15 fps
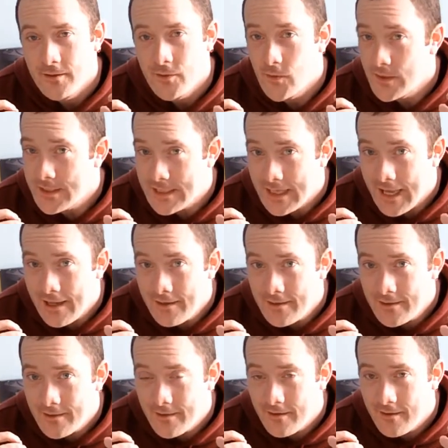towards the
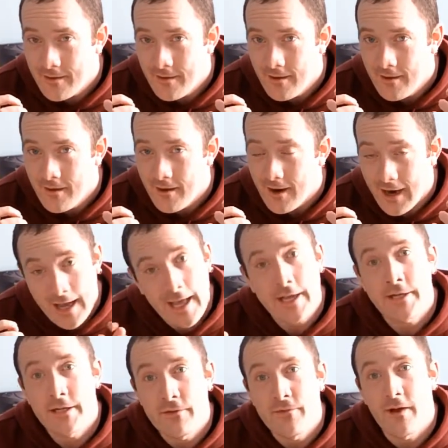end, I
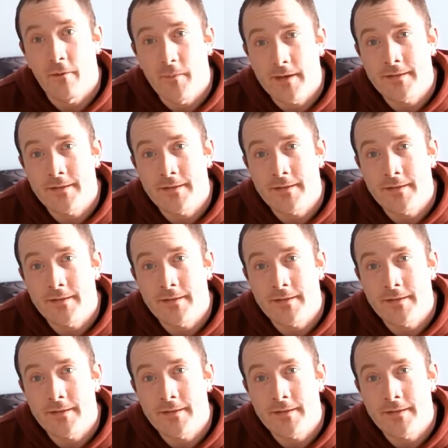actually found